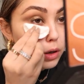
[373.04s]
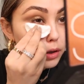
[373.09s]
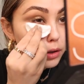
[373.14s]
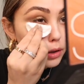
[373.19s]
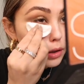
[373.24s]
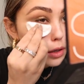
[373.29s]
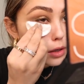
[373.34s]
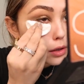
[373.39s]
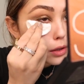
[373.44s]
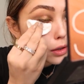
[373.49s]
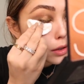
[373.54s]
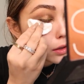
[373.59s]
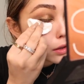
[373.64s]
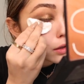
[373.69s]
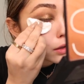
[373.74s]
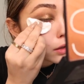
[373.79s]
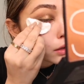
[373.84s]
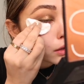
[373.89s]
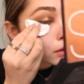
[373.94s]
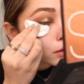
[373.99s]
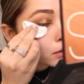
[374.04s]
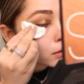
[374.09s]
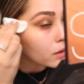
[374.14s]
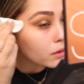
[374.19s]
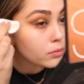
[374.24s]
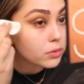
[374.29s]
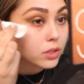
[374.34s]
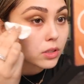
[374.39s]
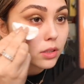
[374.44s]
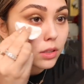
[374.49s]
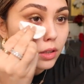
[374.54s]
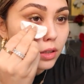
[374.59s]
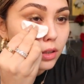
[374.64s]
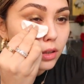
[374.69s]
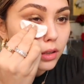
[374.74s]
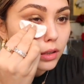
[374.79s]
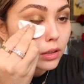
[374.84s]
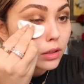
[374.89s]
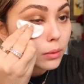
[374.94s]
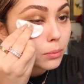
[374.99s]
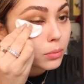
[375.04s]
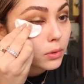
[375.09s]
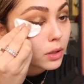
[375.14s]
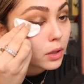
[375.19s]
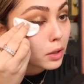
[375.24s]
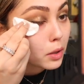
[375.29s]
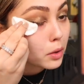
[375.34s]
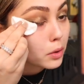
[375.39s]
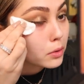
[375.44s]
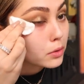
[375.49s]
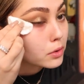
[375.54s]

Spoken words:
water here. I'm just gonna clean up the